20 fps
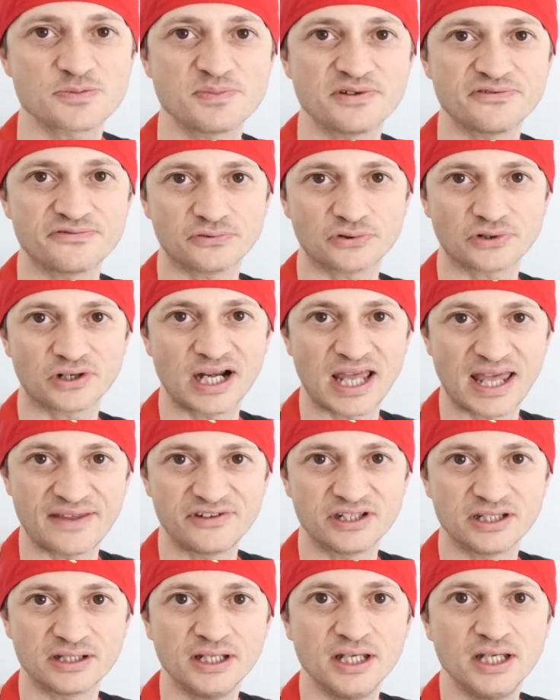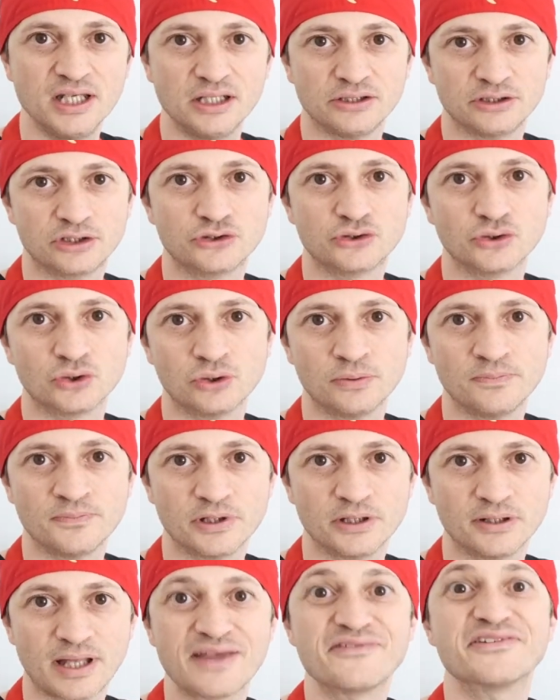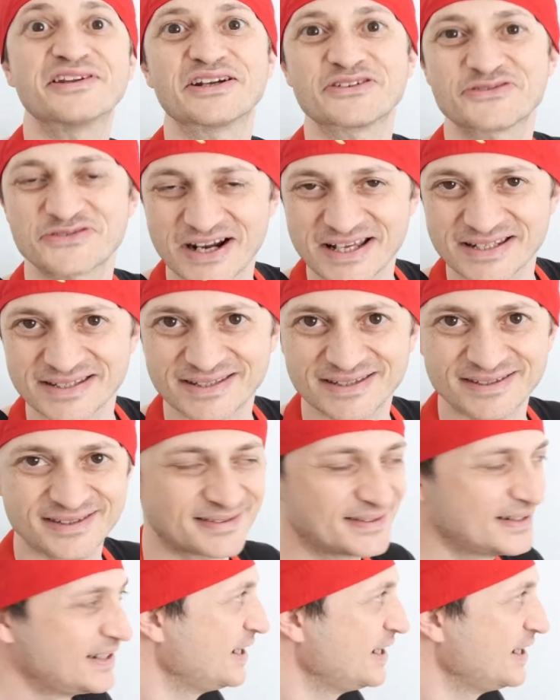before having the dough having a rest.